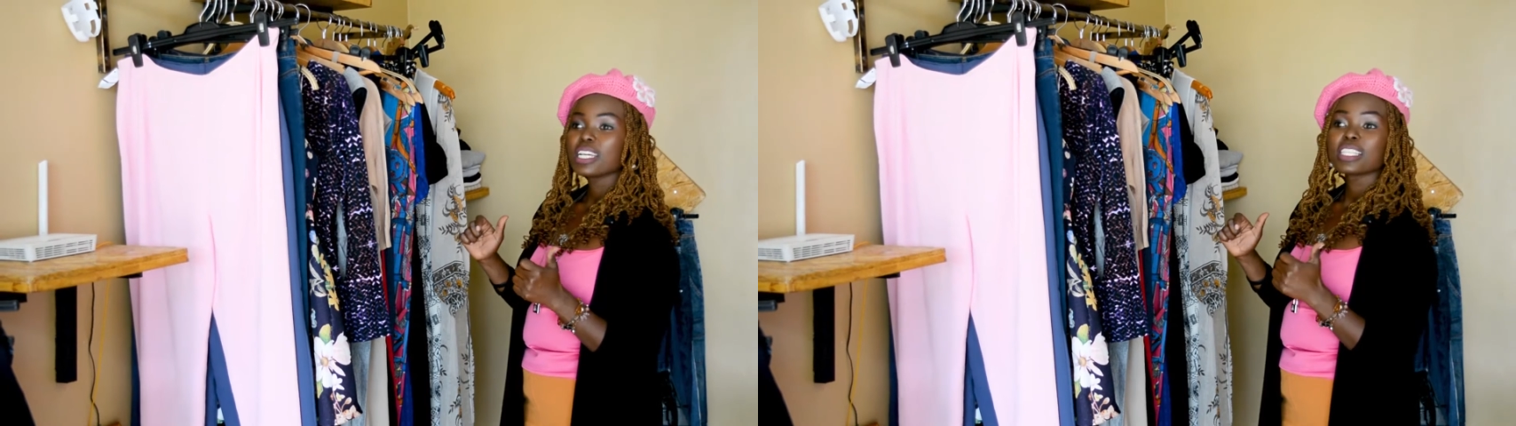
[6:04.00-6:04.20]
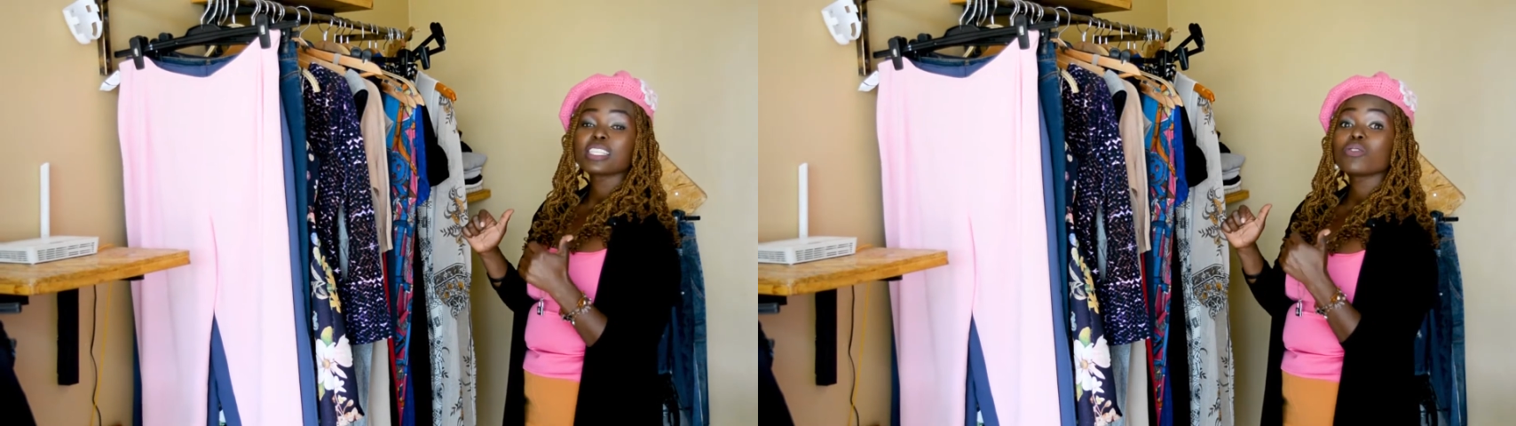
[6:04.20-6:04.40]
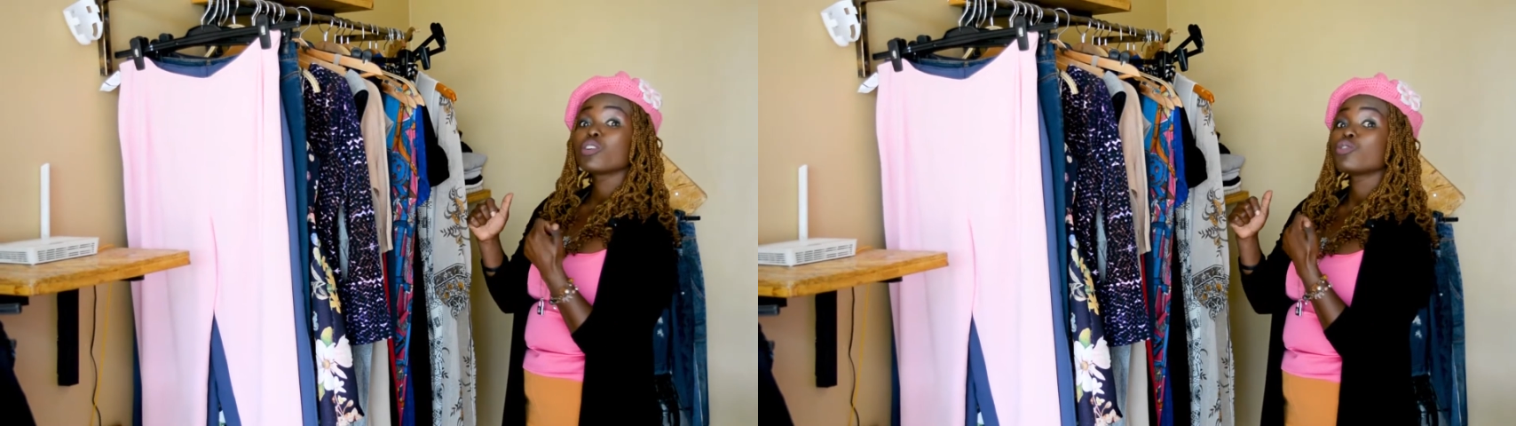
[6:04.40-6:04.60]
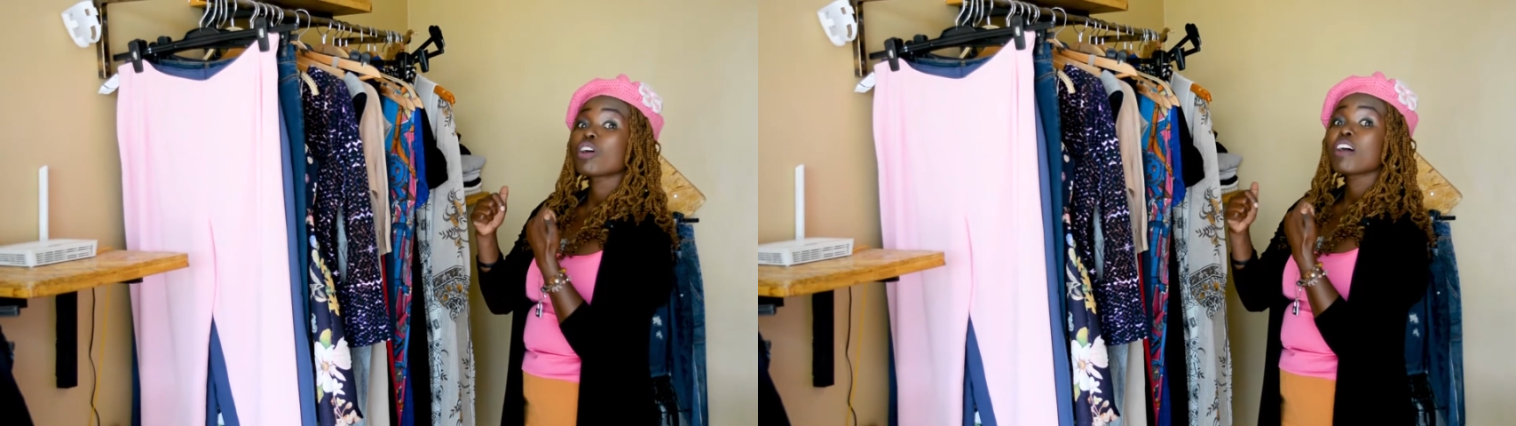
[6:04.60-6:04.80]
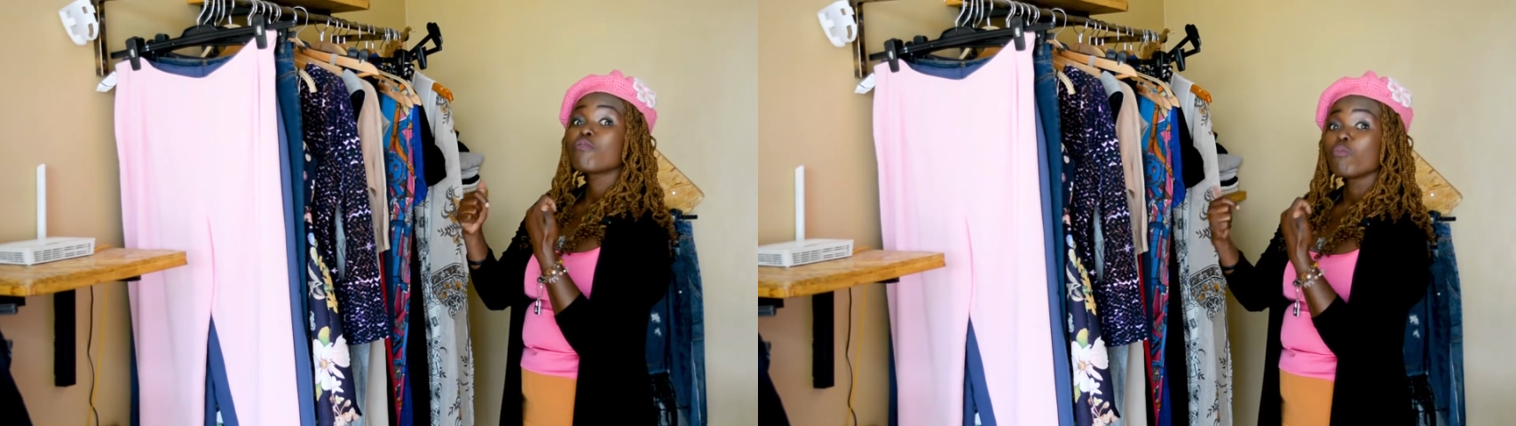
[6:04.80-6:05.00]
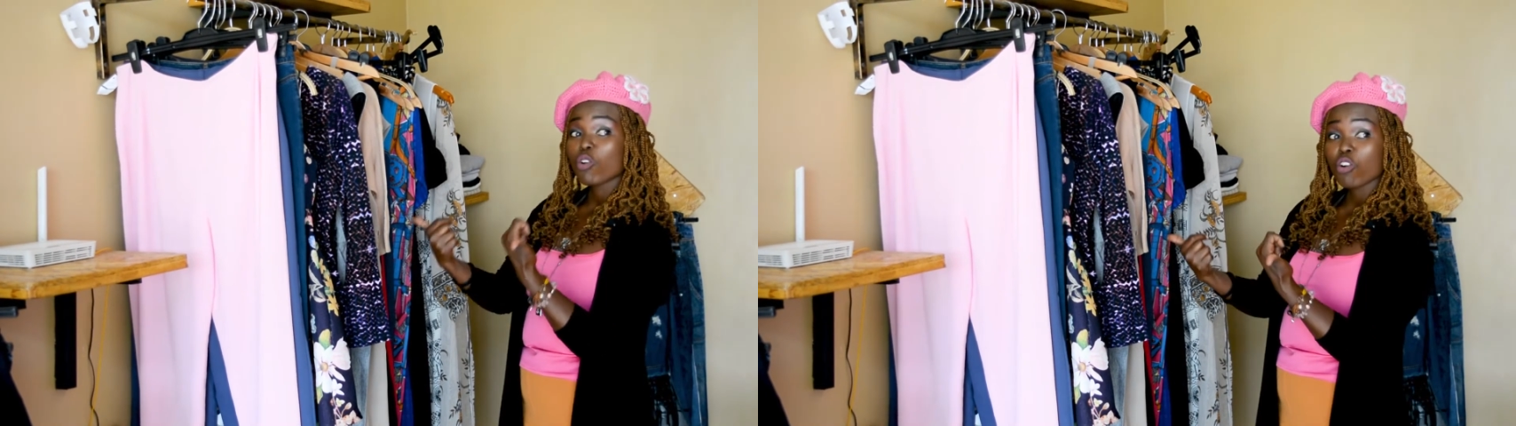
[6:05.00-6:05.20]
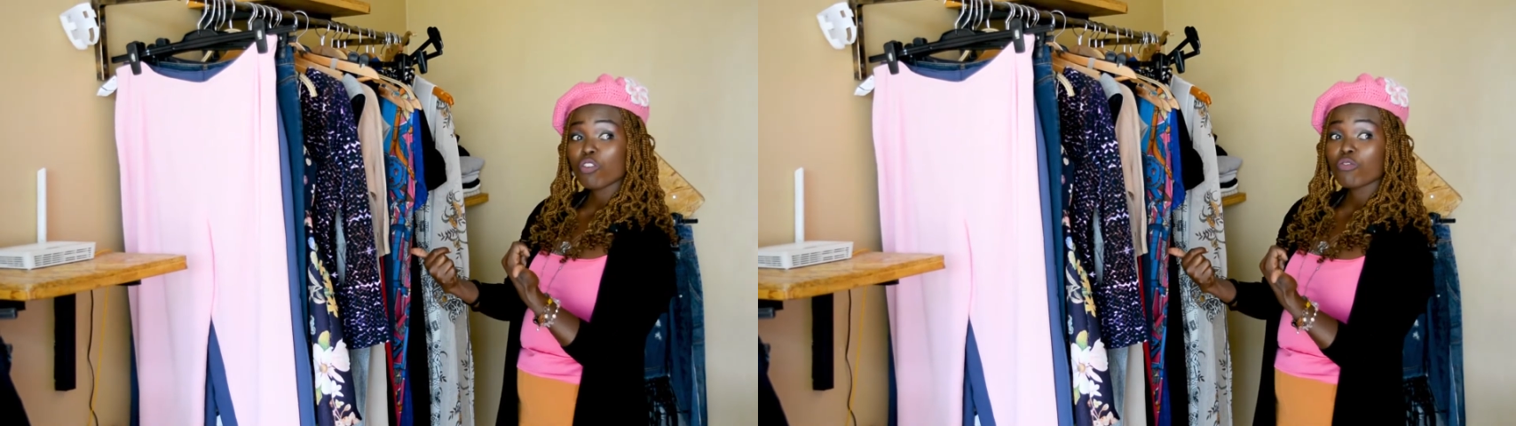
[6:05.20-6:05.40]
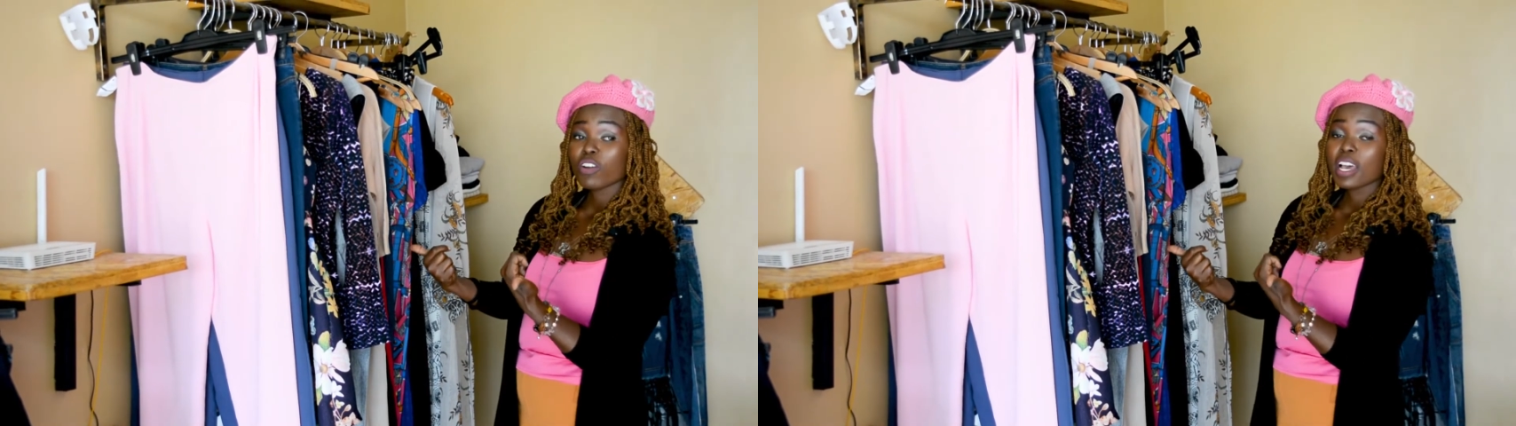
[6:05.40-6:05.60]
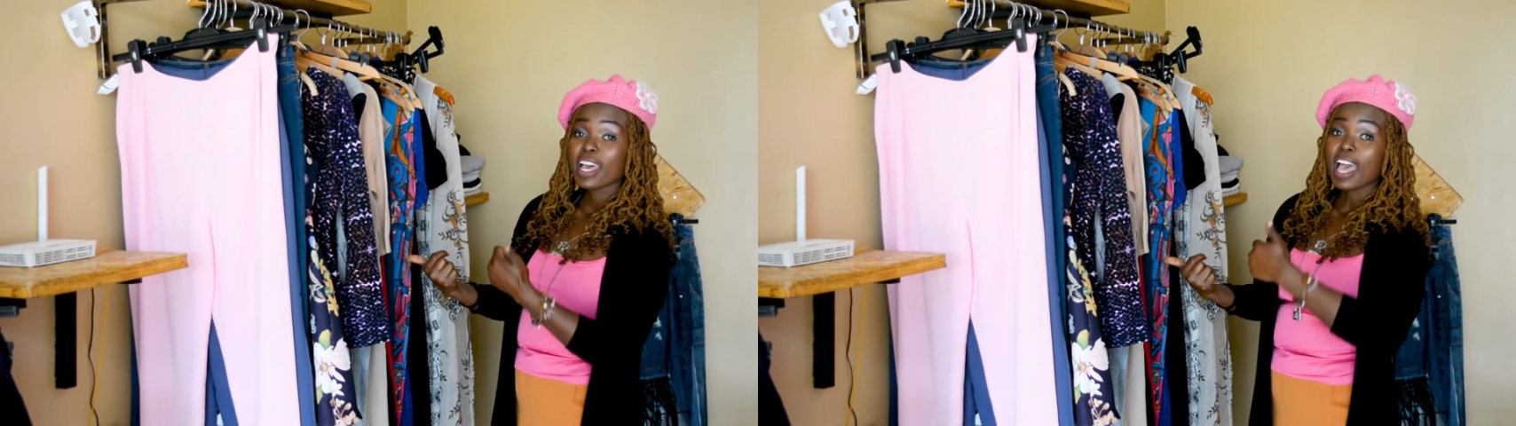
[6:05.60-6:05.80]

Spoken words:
see what you have more of